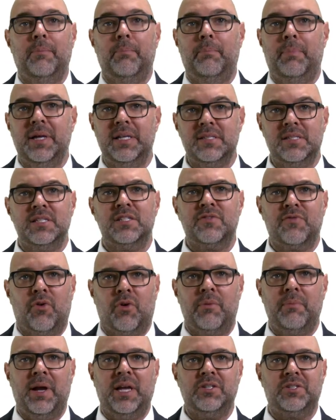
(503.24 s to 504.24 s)
Business
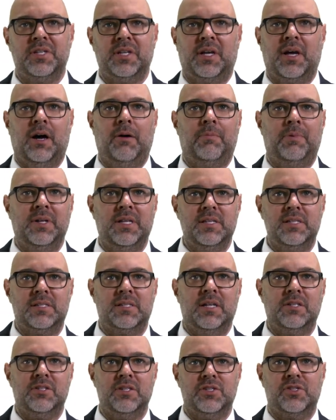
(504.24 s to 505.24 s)
formation companies
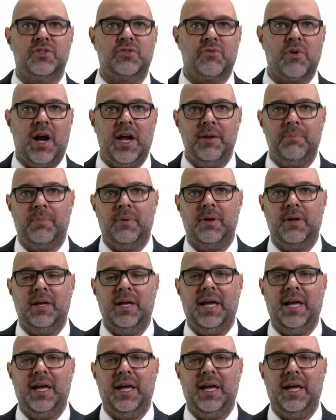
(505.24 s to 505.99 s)
such as Stripe,